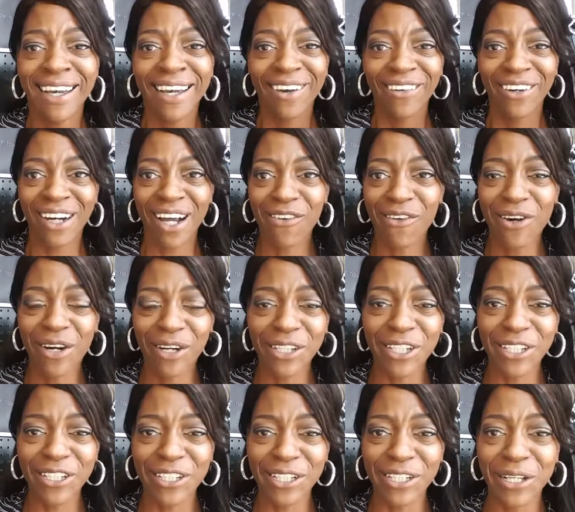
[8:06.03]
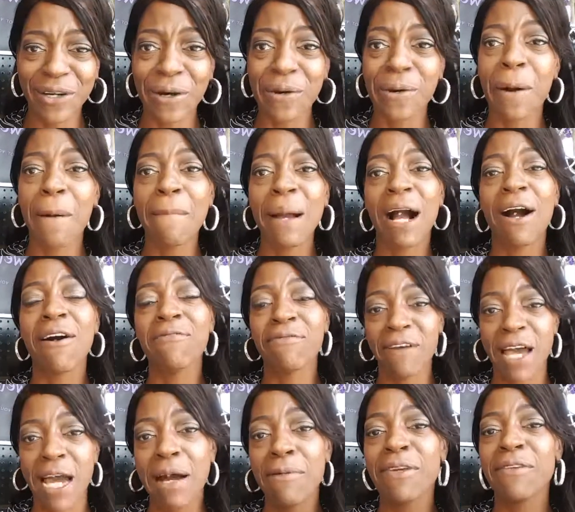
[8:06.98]
What I want you to know about
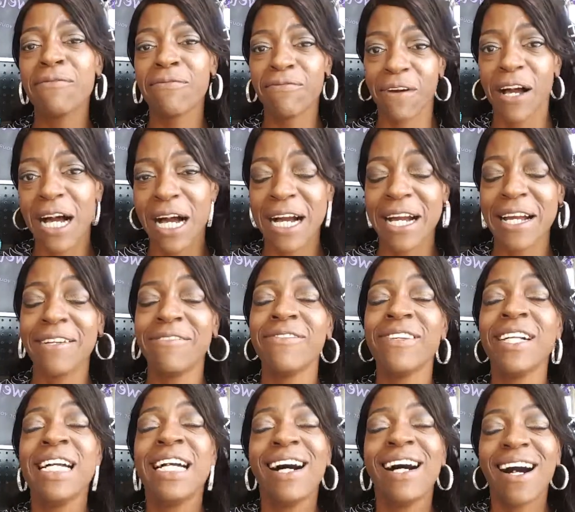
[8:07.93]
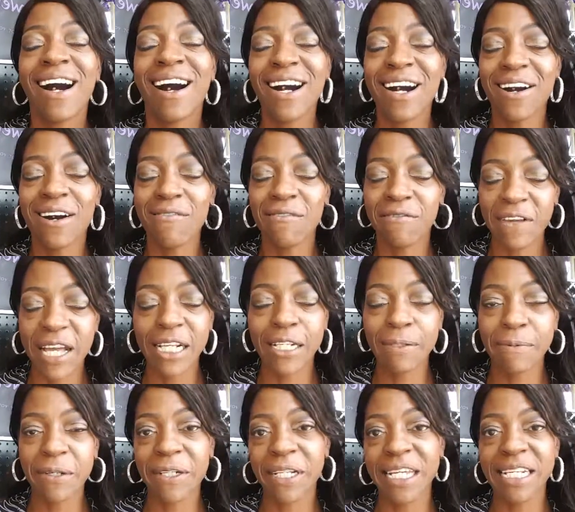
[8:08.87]
FabandFive
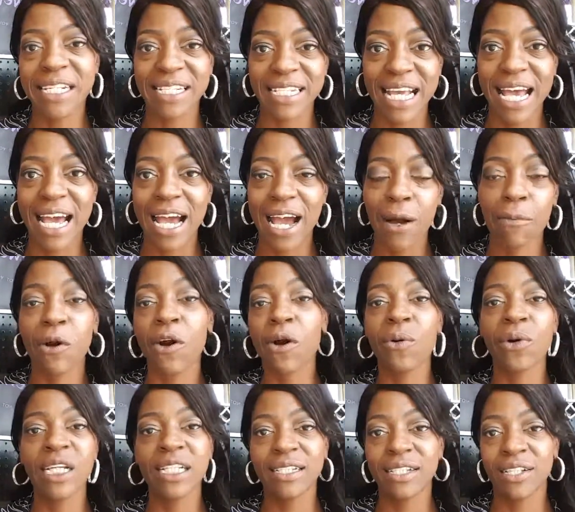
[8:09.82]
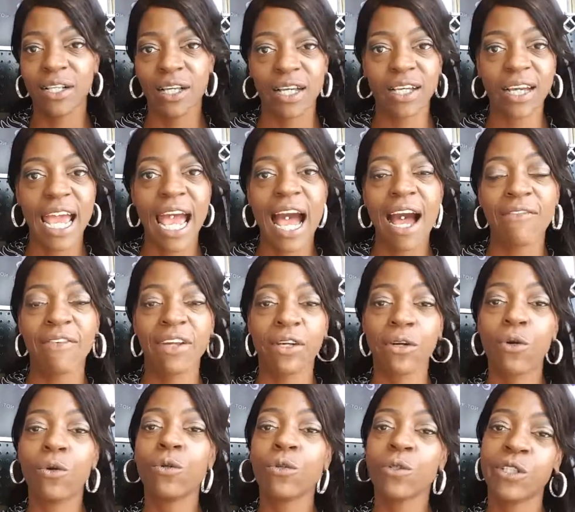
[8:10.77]
Facebook is that I'm always having
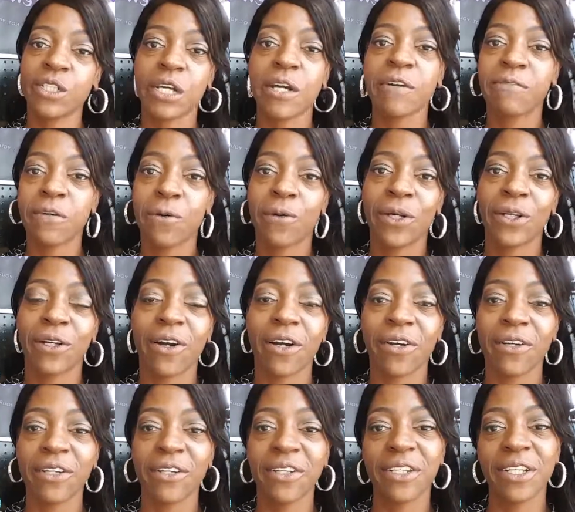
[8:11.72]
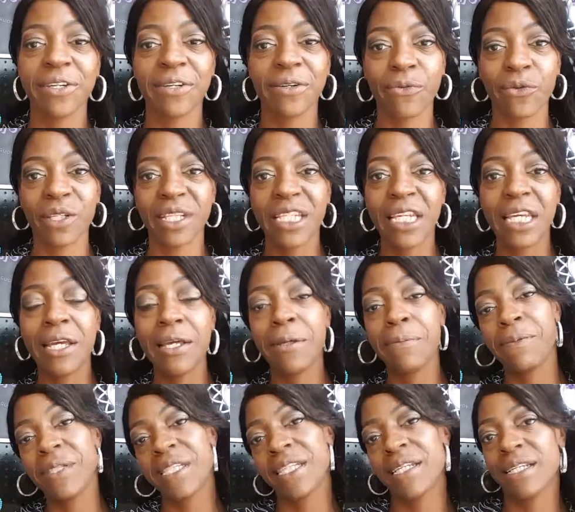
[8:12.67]
cool stuff going on there with
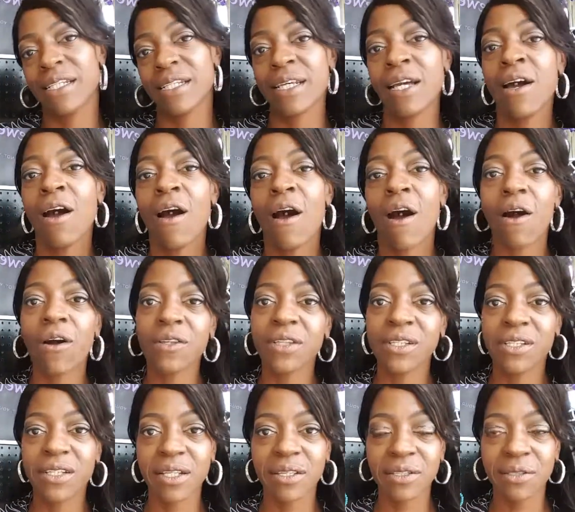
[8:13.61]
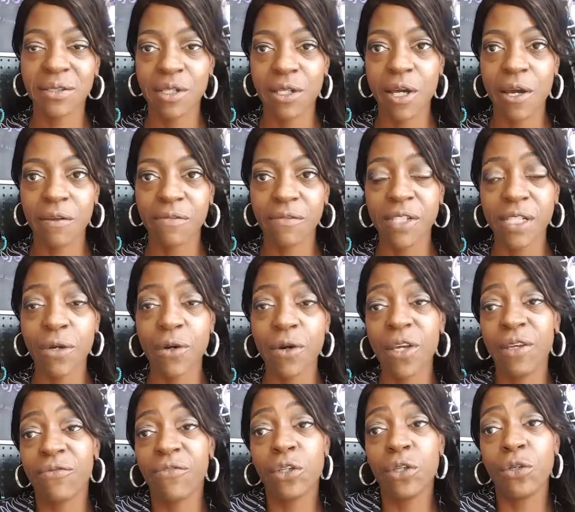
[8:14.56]
tips and all this other stuff. So
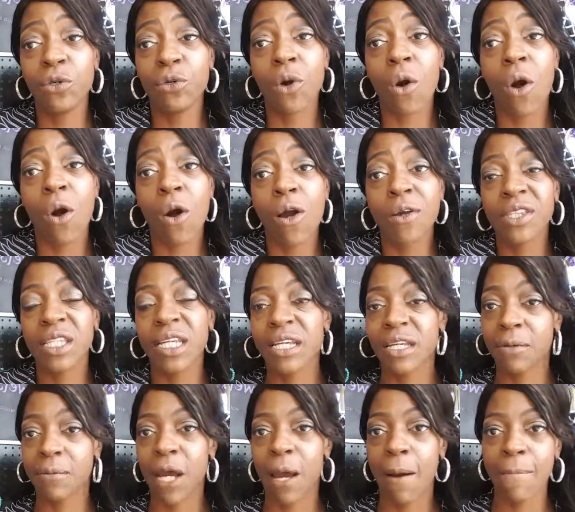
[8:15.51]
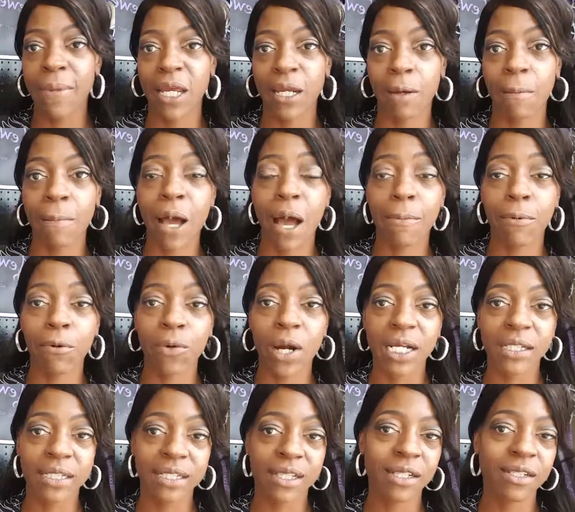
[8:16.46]
if you are thinking about being a
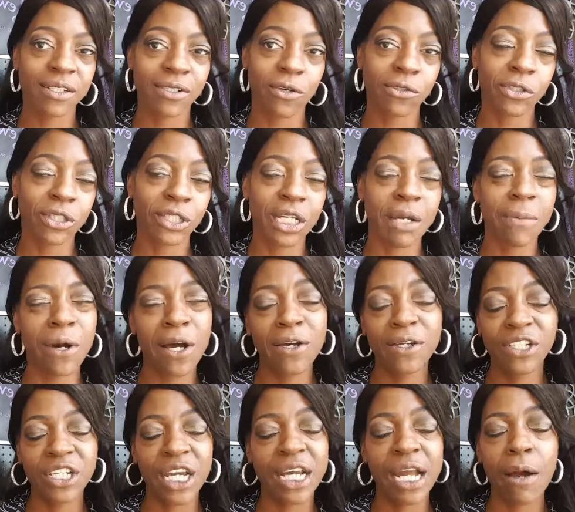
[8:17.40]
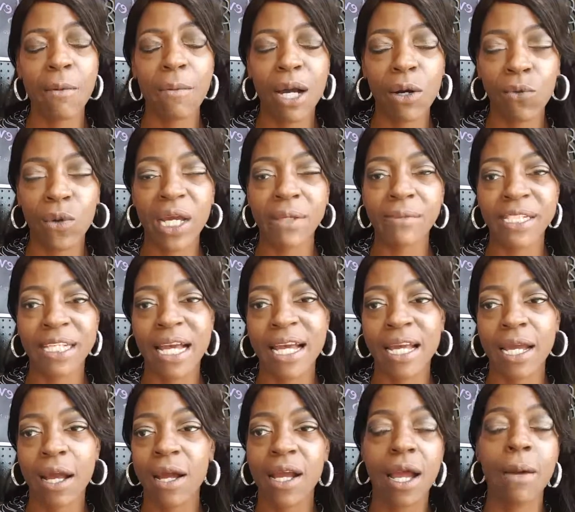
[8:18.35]
paparazzi consultant, come on, check out my
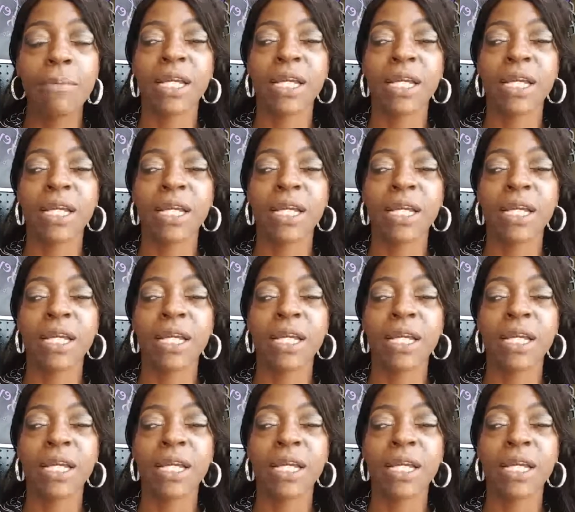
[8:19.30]
website.